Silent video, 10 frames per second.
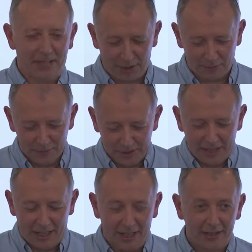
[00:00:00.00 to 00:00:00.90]
Thank you.
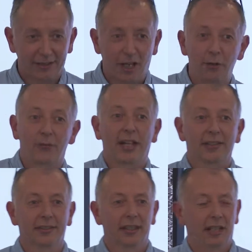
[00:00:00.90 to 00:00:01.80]
So
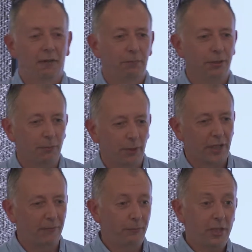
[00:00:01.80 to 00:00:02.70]
that's pretty well
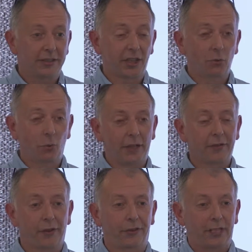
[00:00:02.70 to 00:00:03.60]
done for me. So one
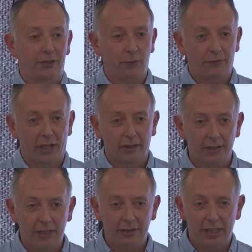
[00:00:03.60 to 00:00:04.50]
of the things we've done
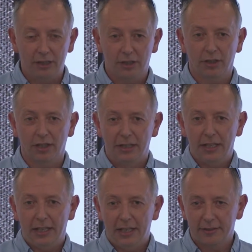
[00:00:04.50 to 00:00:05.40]
is
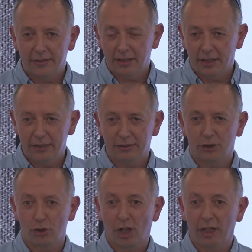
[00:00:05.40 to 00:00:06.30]

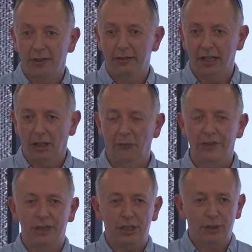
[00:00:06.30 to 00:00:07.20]
to try and
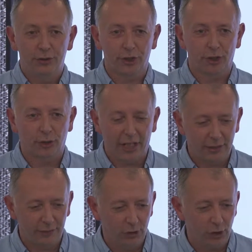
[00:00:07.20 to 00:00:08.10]
obviously use the
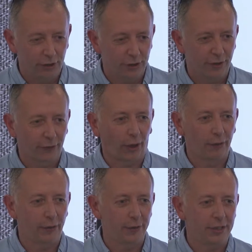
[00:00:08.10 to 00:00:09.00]
creative juices that flow
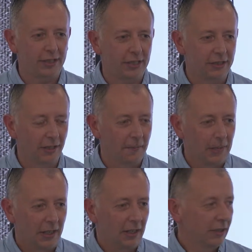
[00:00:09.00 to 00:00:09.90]
through the city to
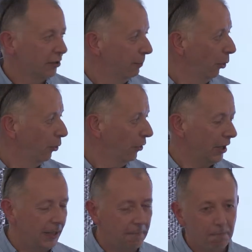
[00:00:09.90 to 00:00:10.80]
support
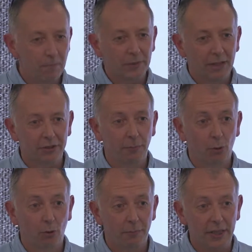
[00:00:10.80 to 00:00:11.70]

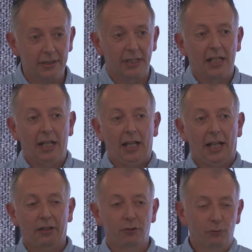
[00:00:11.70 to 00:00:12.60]
the bid.
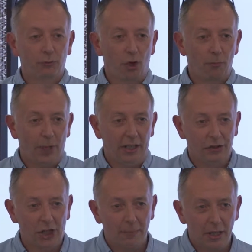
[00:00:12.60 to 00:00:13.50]
And Rob and
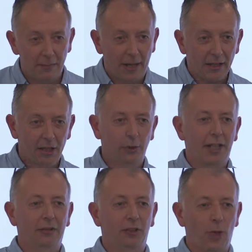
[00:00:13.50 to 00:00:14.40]
Jamie at the back, who are
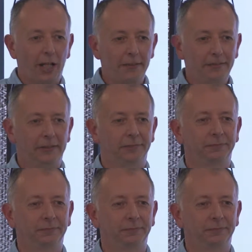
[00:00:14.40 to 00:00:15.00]
now going to wave,